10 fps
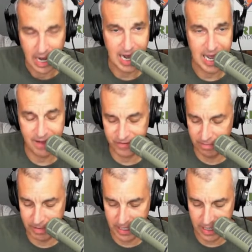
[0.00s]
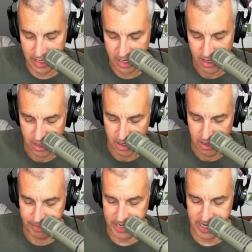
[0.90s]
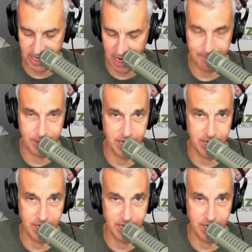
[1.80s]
I have to be picking up